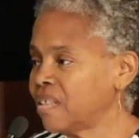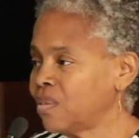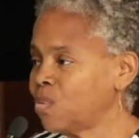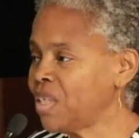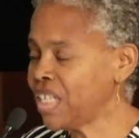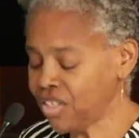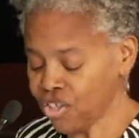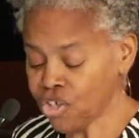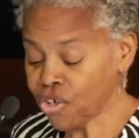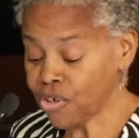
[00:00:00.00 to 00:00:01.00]
We need to
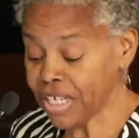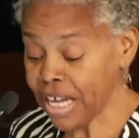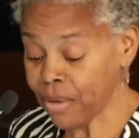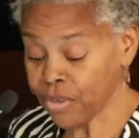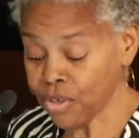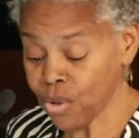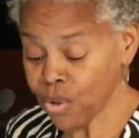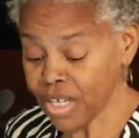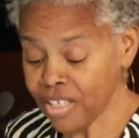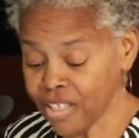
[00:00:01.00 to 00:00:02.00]
turn down the
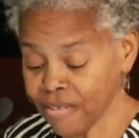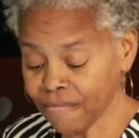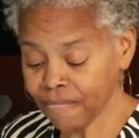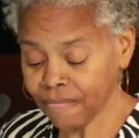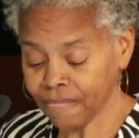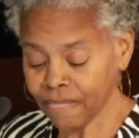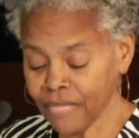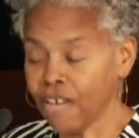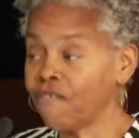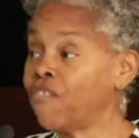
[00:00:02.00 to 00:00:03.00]
noise.
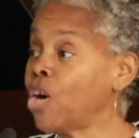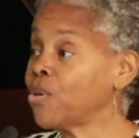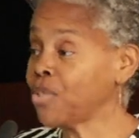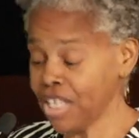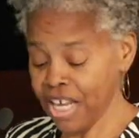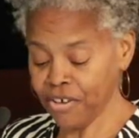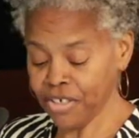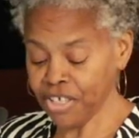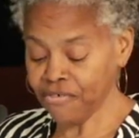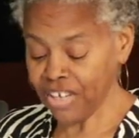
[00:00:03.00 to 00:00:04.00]
False
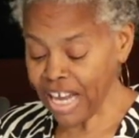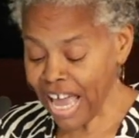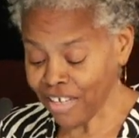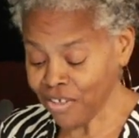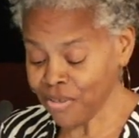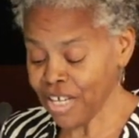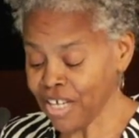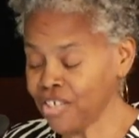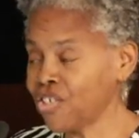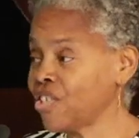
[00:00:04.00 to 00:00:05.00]
narrative and
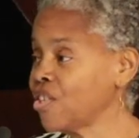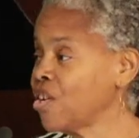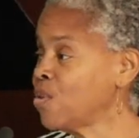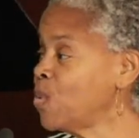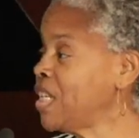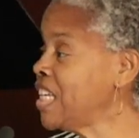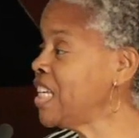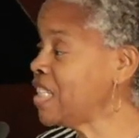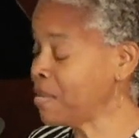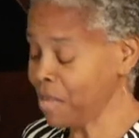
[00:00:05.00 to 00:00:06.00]
accusations. We
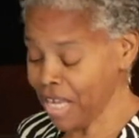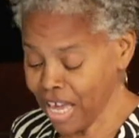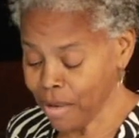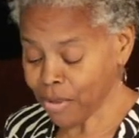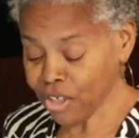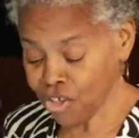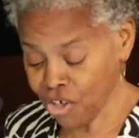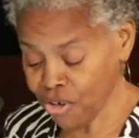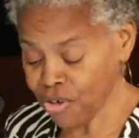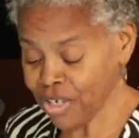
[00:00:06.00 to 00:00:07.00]
need to be able to
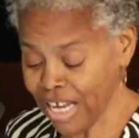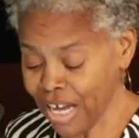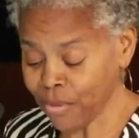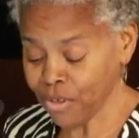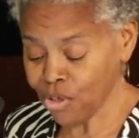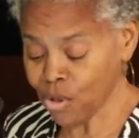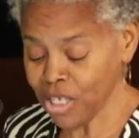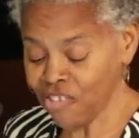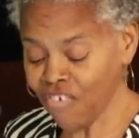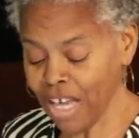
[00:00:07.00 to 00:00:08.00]
turn down the
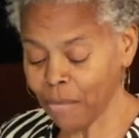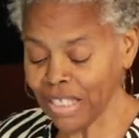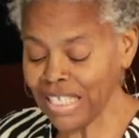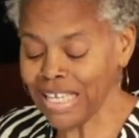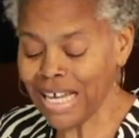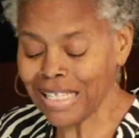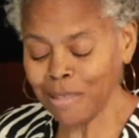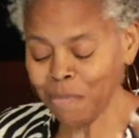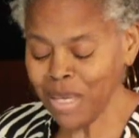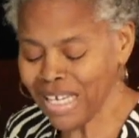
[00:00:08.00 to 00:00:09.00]
noise. Families not
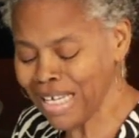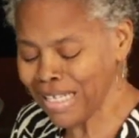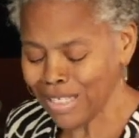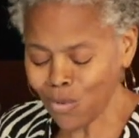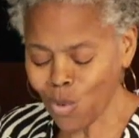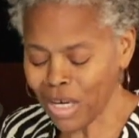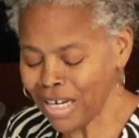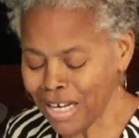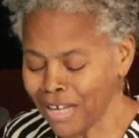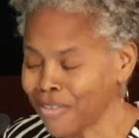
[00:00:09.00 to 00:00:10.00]
speaking to one
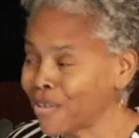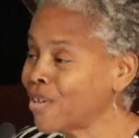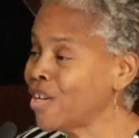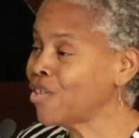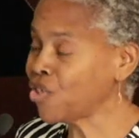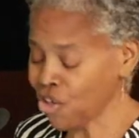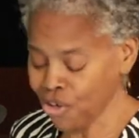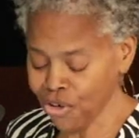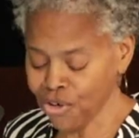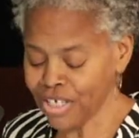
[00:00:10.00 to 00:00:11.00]
another.
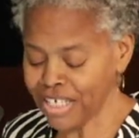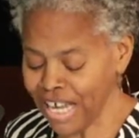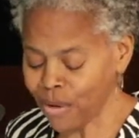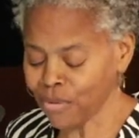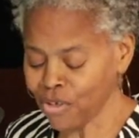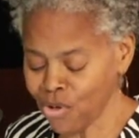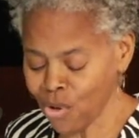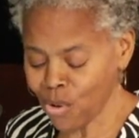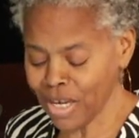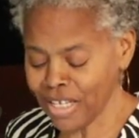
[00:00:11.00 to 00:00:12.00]
Turn down the
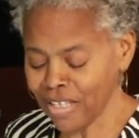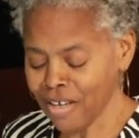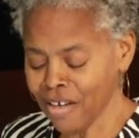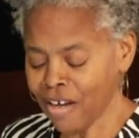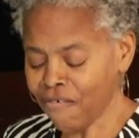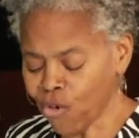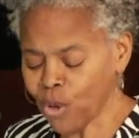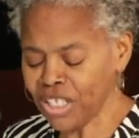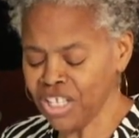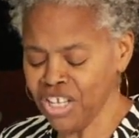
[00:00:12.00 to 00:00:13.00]
noise. A
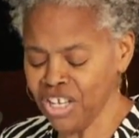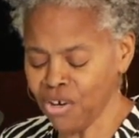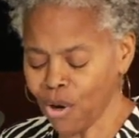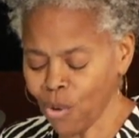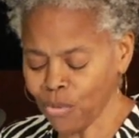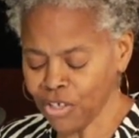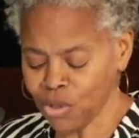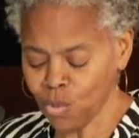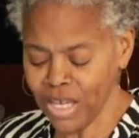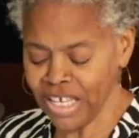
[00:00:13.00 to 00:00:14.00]
14-year-old
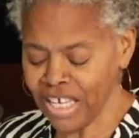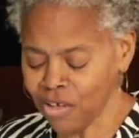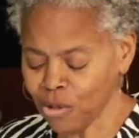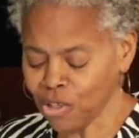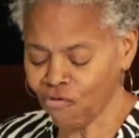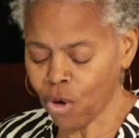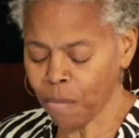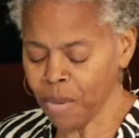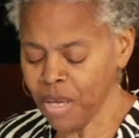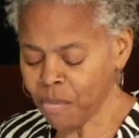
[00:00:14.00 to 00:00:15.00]
this week kills four
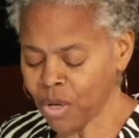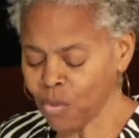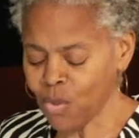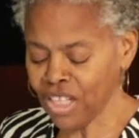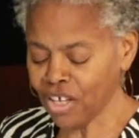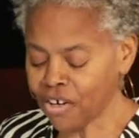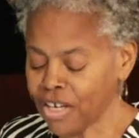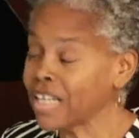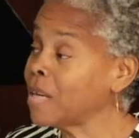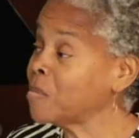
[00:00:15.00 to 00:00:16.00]
people, and we learn he
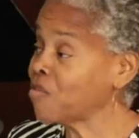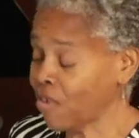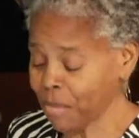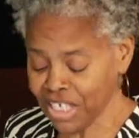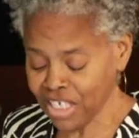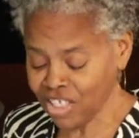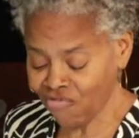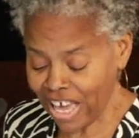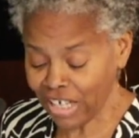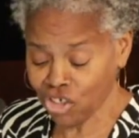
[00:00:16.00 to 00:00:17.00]
comes from a
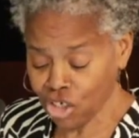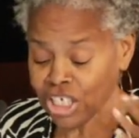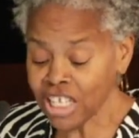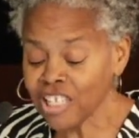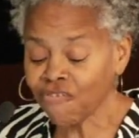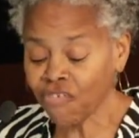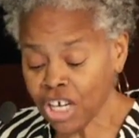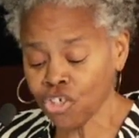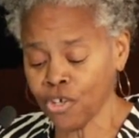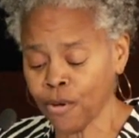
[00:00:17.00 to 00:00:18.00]

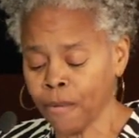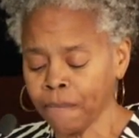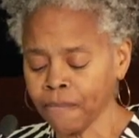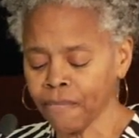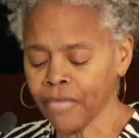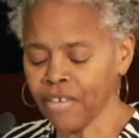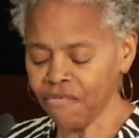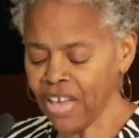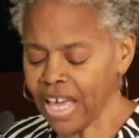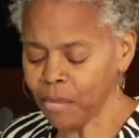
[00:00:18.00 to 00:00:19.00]
dysfunctional
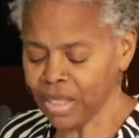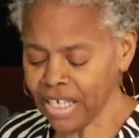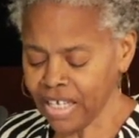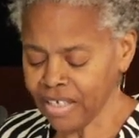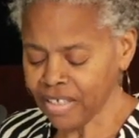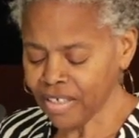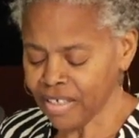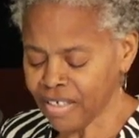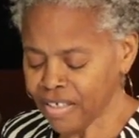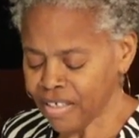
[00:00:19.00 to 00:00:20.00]
family.
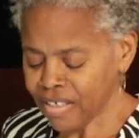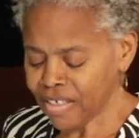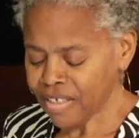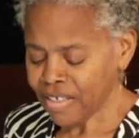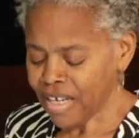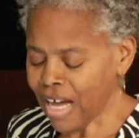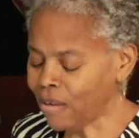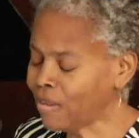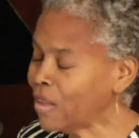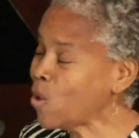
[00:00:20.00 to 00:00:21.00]
How
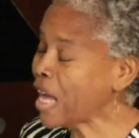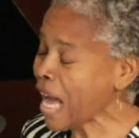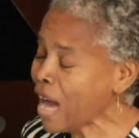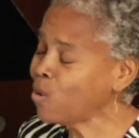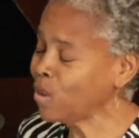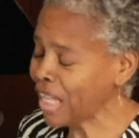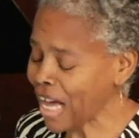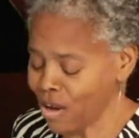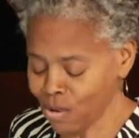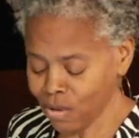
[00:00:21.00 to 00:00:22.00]

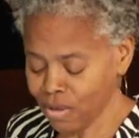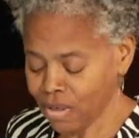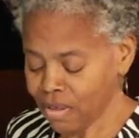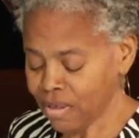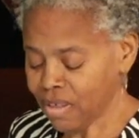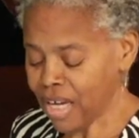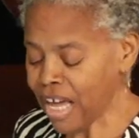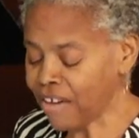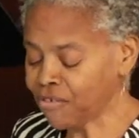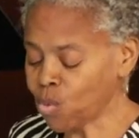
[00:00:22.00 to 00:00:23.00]
loud, I
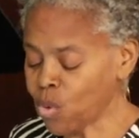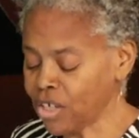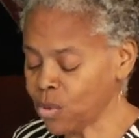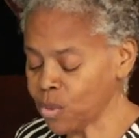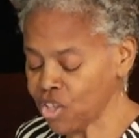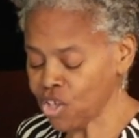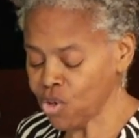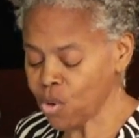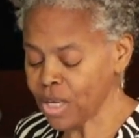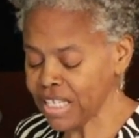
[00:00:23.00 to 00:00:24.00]
have to wonder, was the
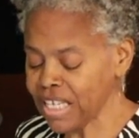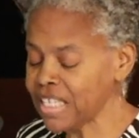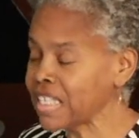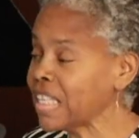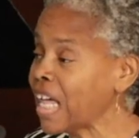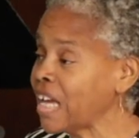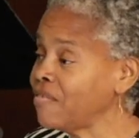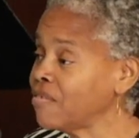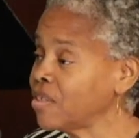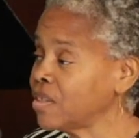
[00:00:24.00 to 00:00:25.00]
noise in his life
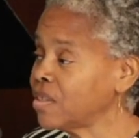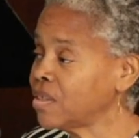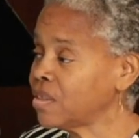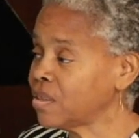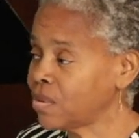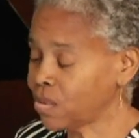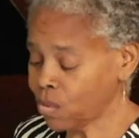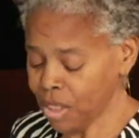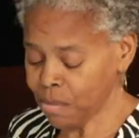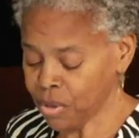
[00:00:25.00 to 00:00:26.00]

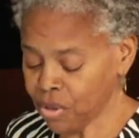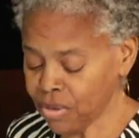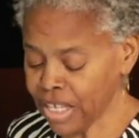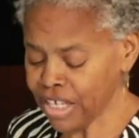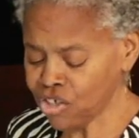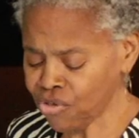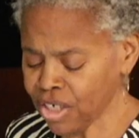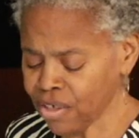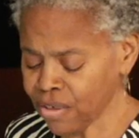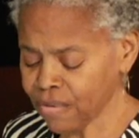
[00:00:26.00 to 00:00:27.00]
when he pulled that
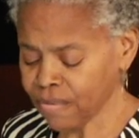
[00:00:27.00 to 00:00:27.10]
trigger?